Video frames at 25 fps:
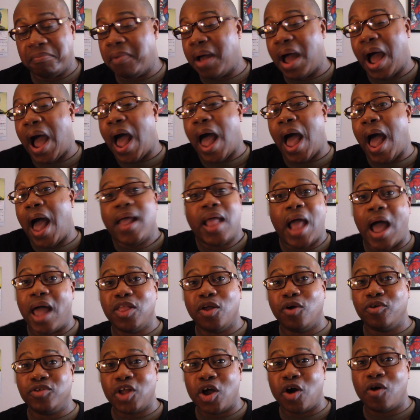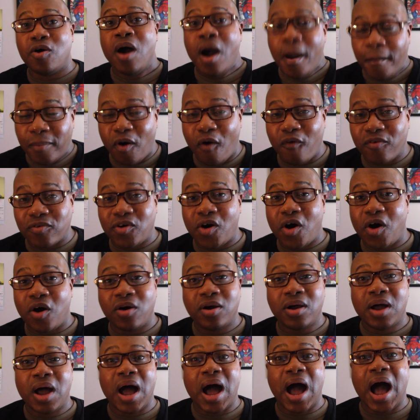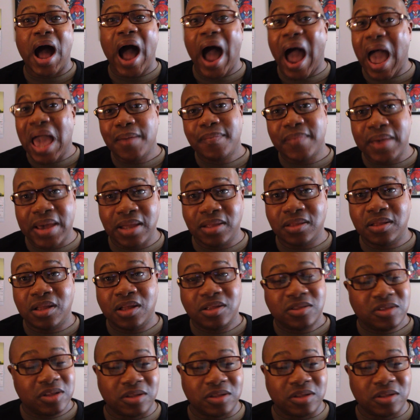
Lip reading: I don't know. But overall, I am in.